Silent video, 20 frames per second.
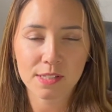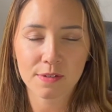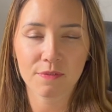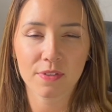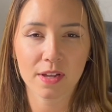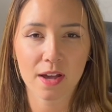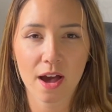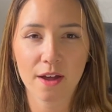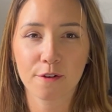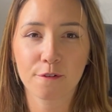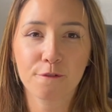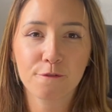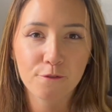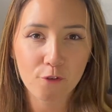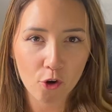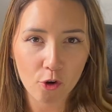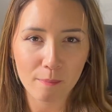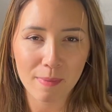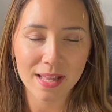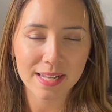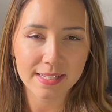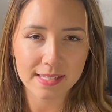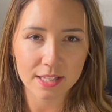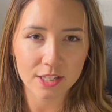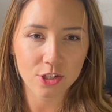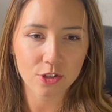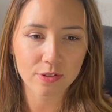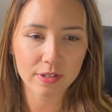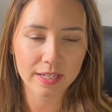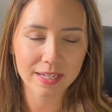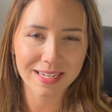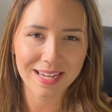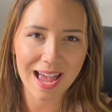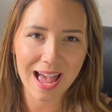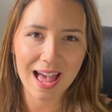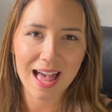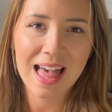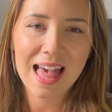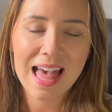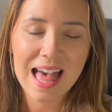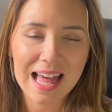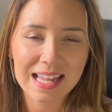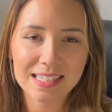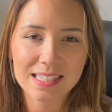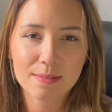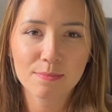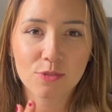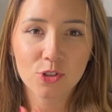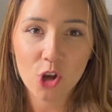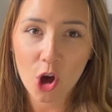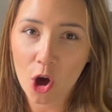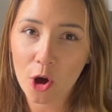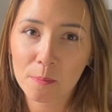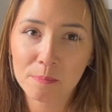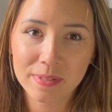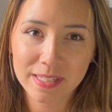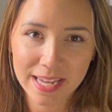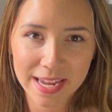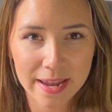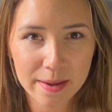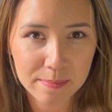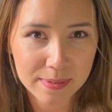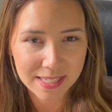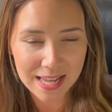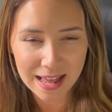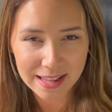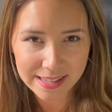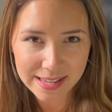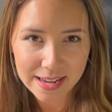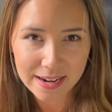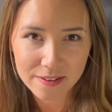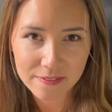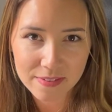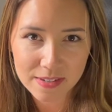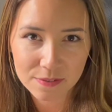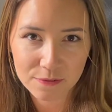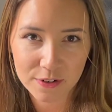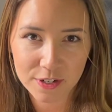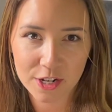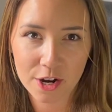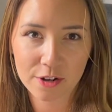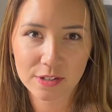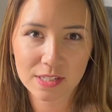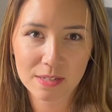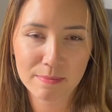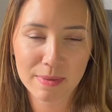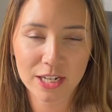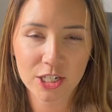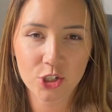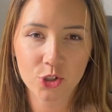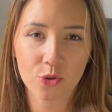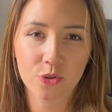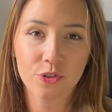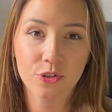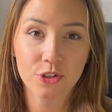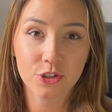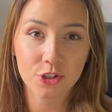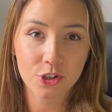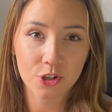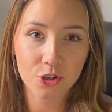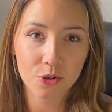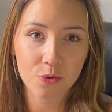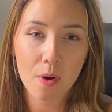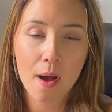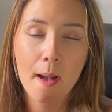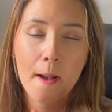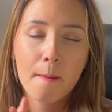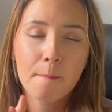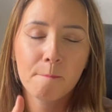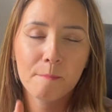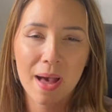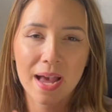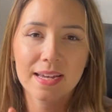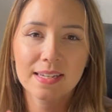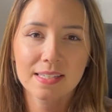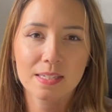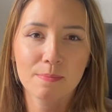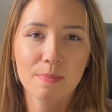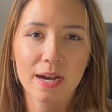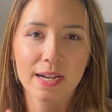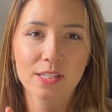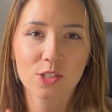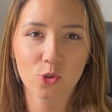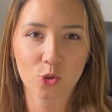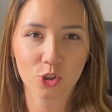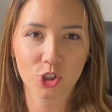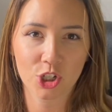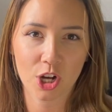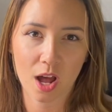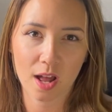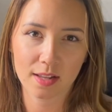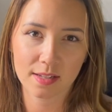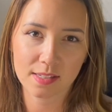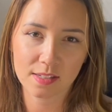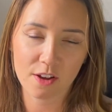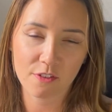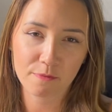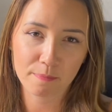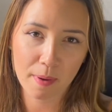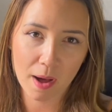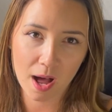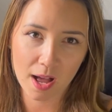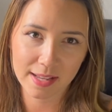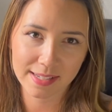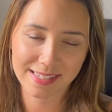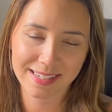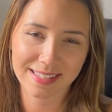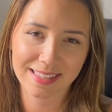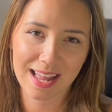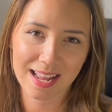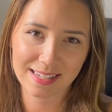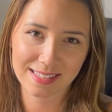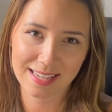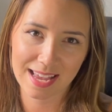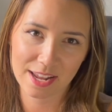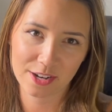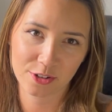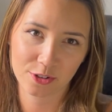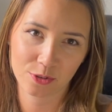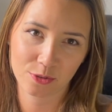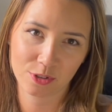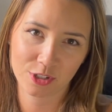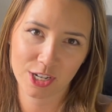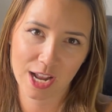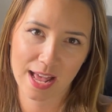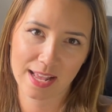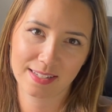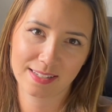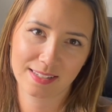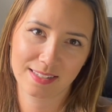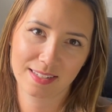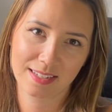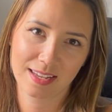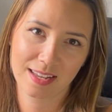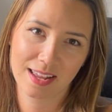of the kind of formats that you can get and some top tips at the end of this video to make sure that you maximize your chance of passing that technical test.